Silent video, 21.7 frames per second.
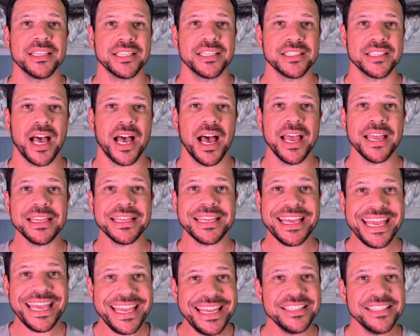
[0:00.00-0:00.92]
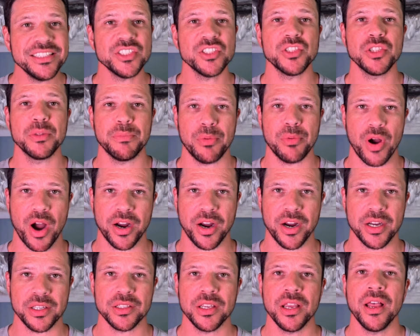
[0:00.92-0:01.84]
design is the
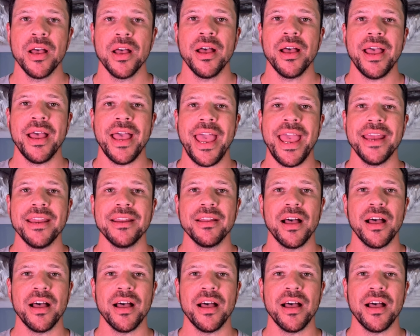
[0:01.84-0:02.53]
product, and